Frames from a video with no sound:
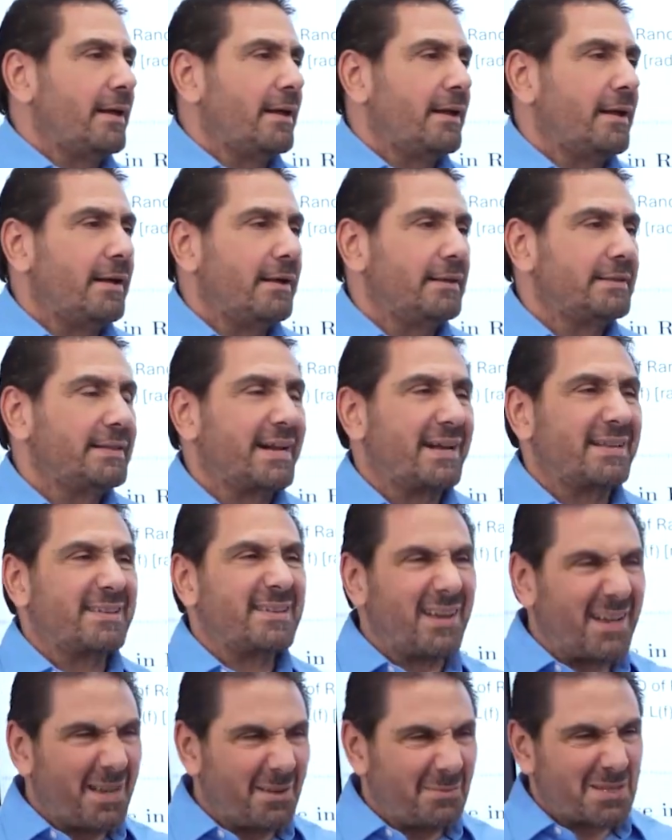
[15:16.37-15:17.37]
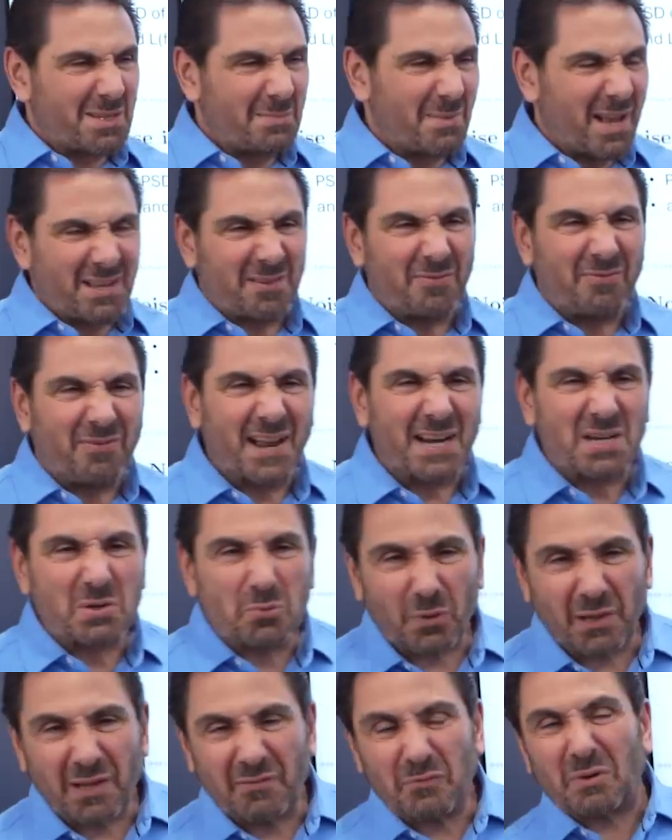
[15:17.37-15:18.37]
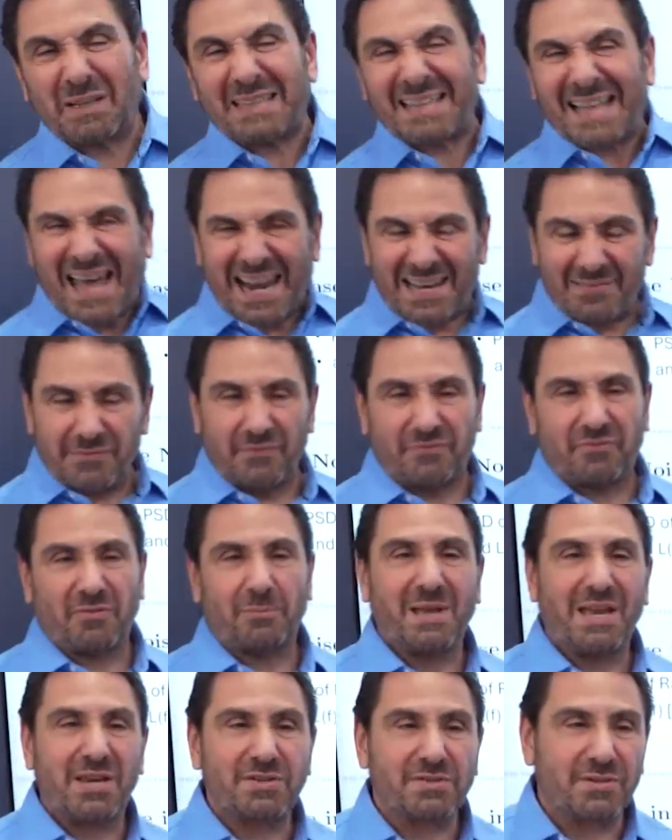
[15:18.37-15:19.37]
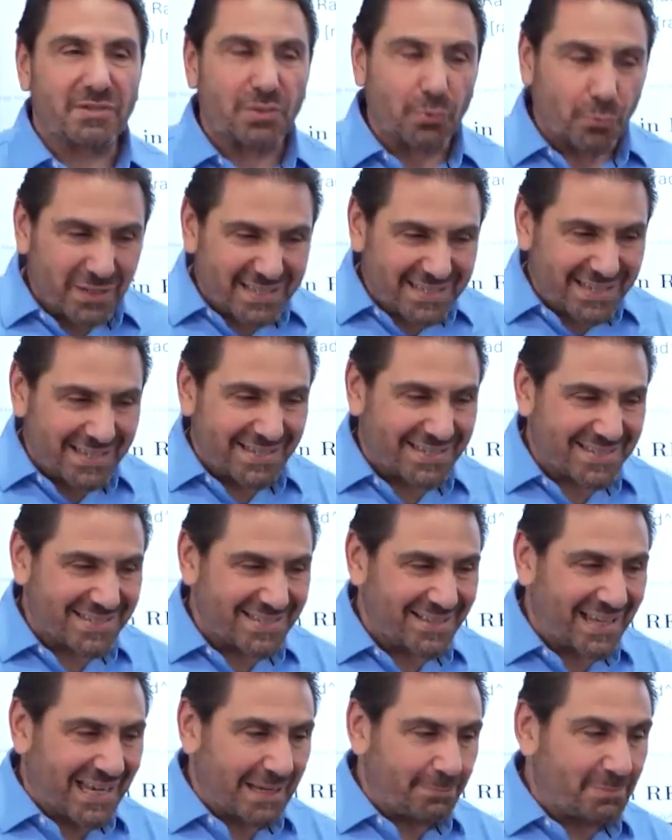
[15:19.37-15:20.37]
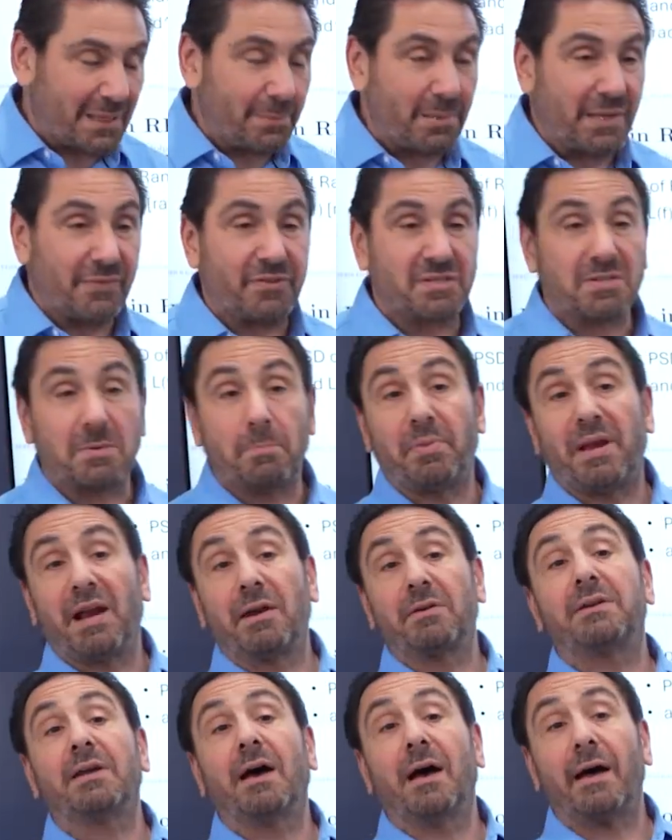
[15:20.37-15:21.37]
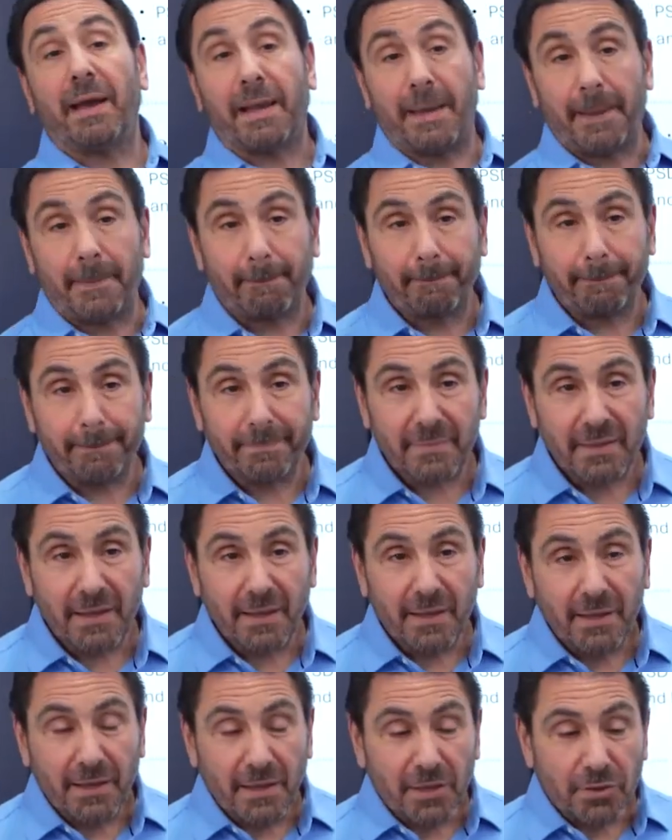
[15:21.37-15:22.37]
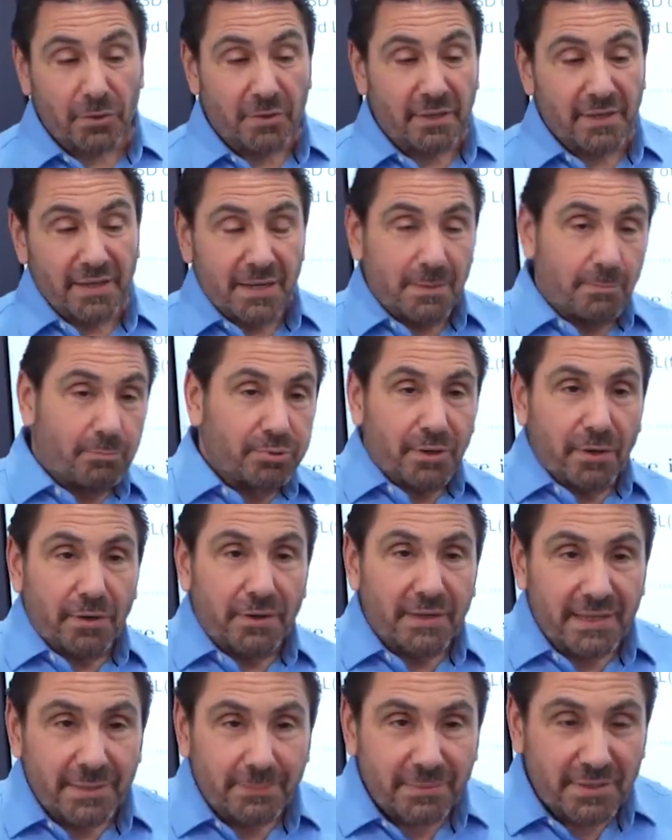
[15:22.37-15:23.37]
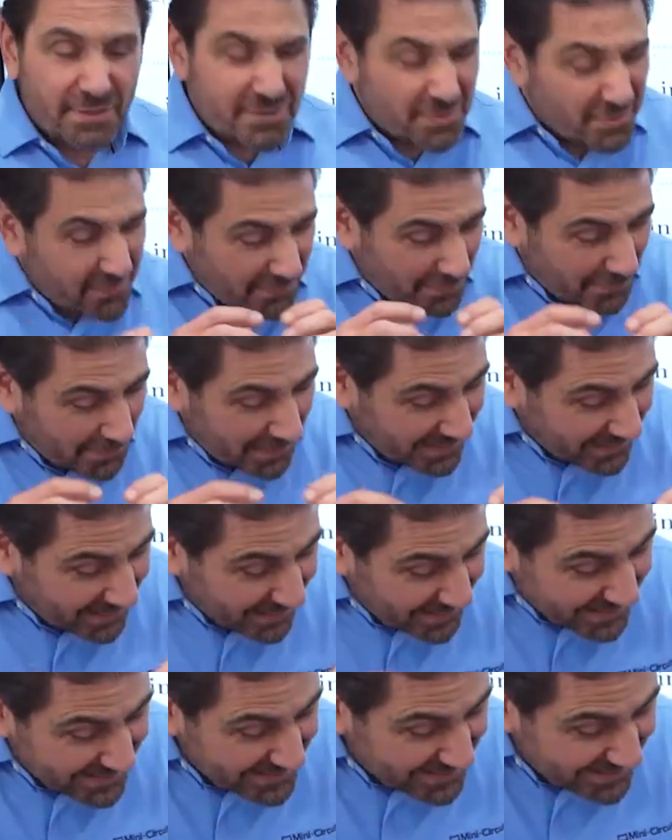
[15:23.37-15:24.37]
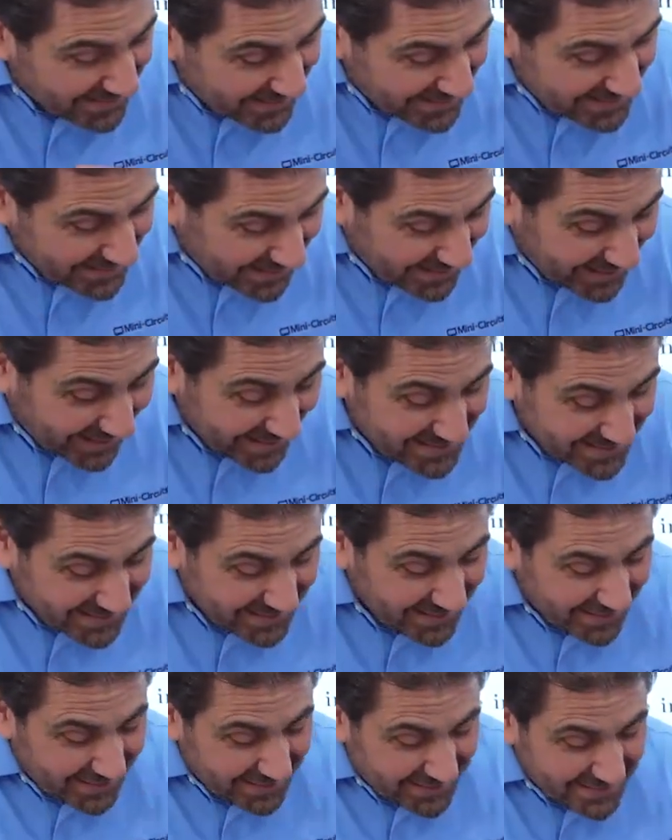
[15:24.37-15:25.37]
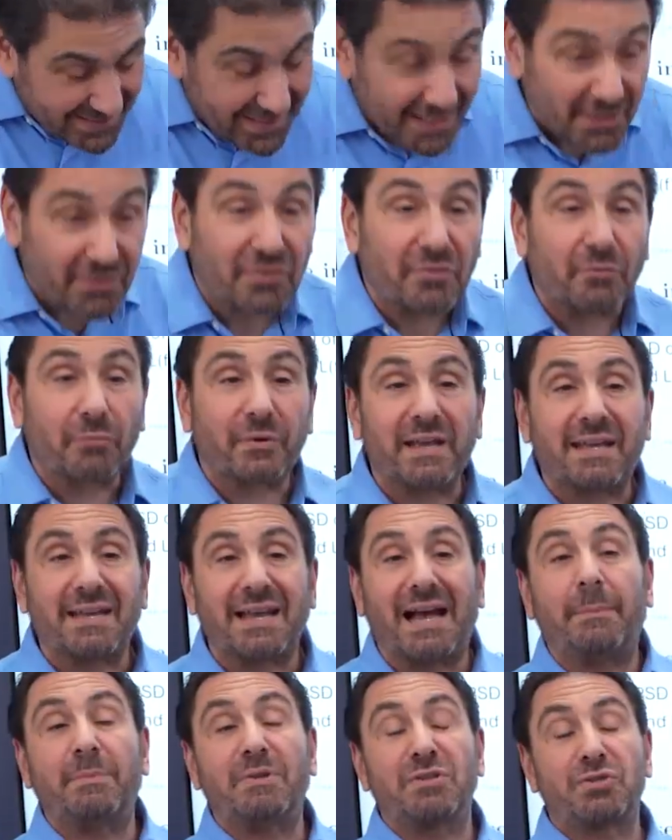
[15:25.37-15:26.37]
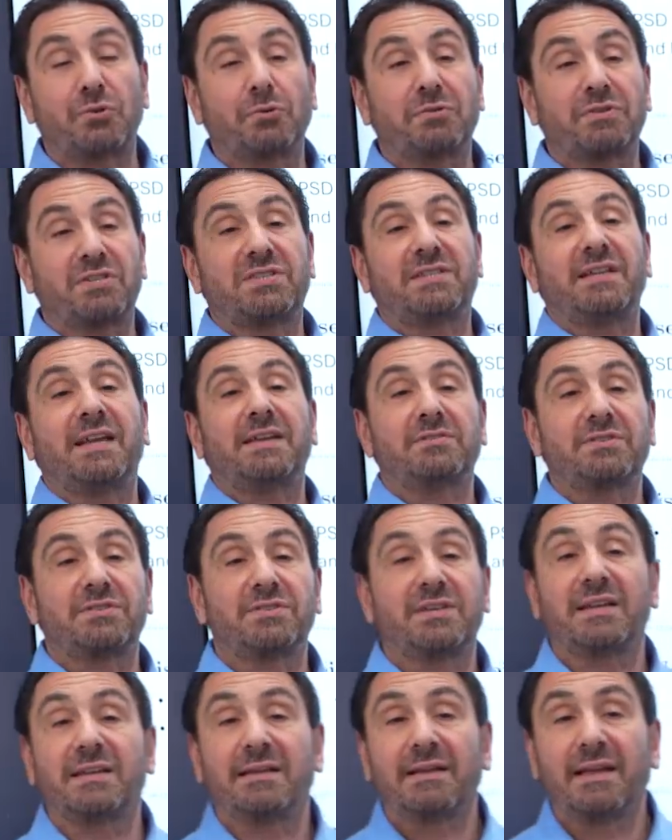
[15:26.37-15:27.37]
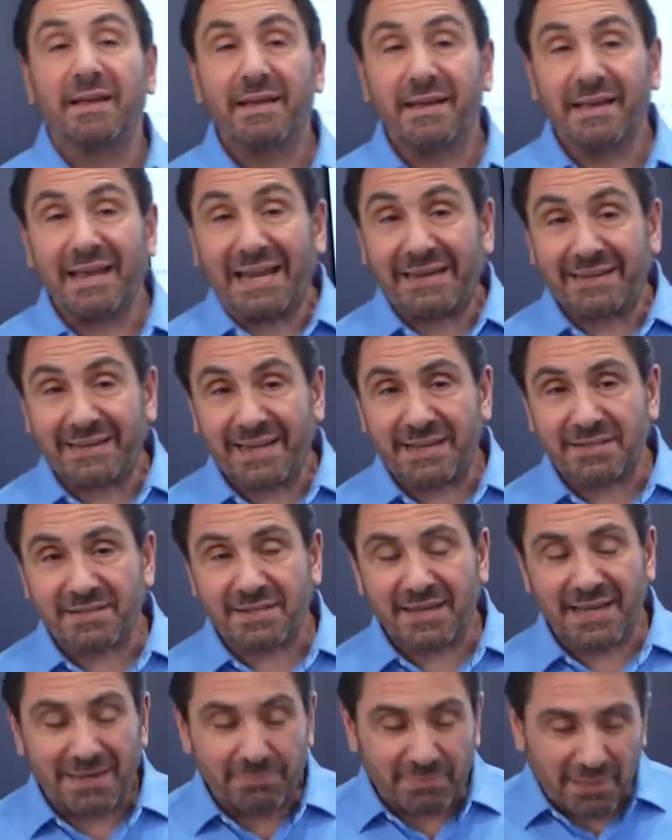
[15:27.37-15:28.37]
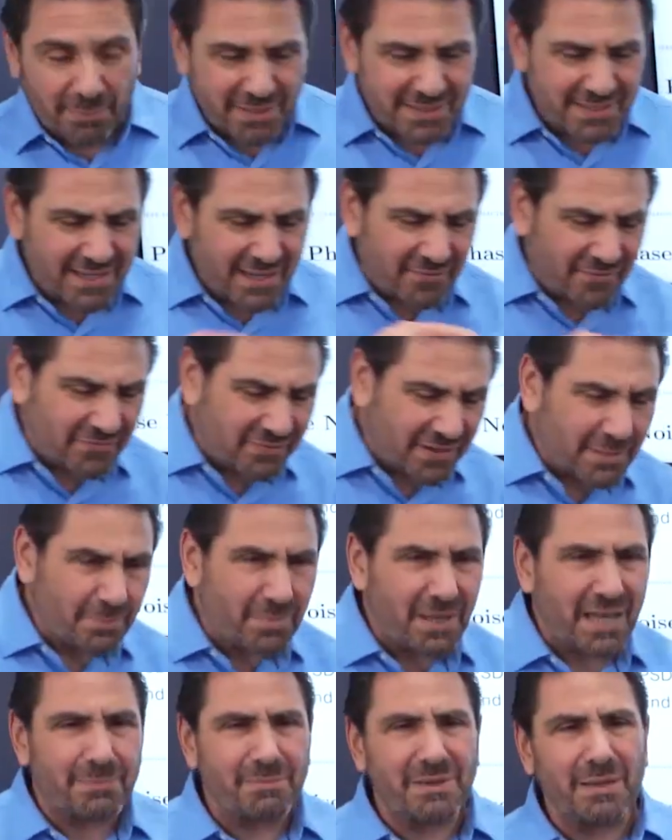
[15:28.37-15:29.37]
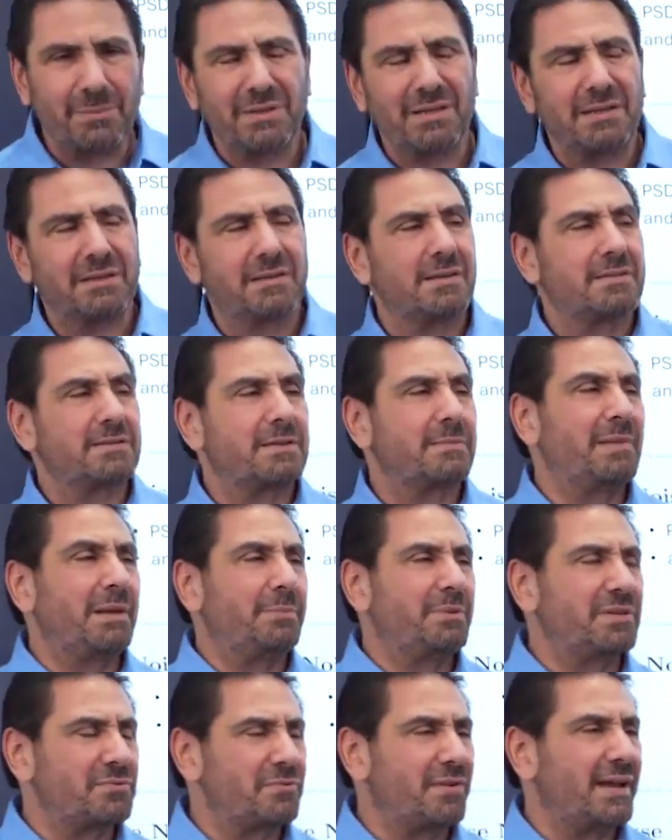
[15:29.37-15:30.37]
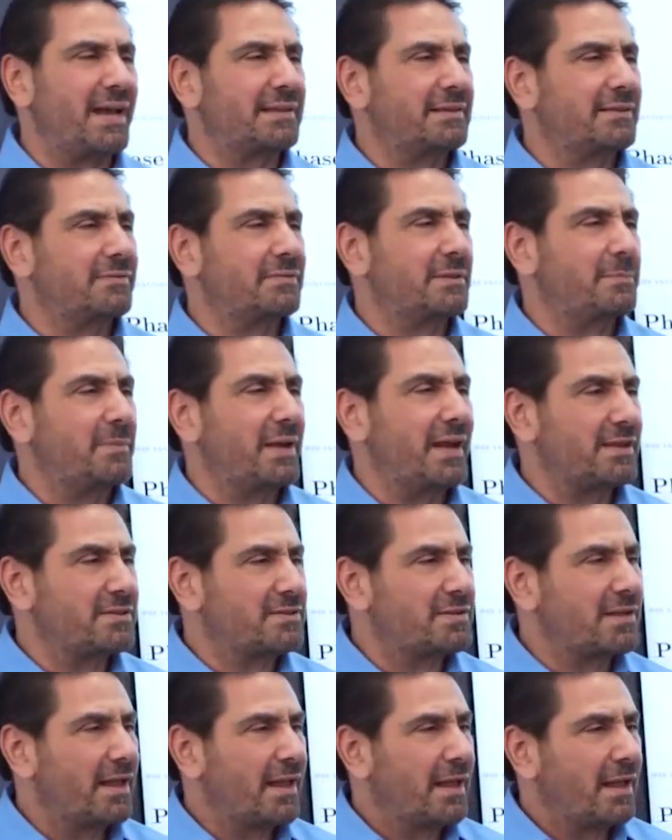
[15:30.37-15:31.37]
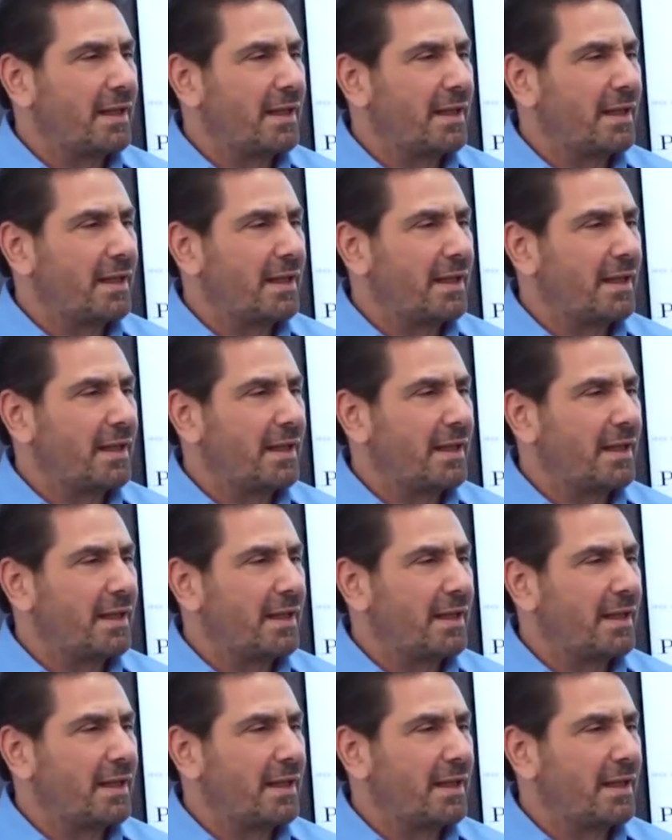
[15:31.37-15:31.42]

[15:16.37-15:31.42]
a lot of times the manufacturer won't give you a lot of information as to what's inside. Maybe if it's a bare die, you can get a blurred image of, oh, I kind of see, it's a Cascade. It's got 3 common source stages in Cascade. Maybe it's got feedback, maybe it doesn't. Maybe it's reactively matched.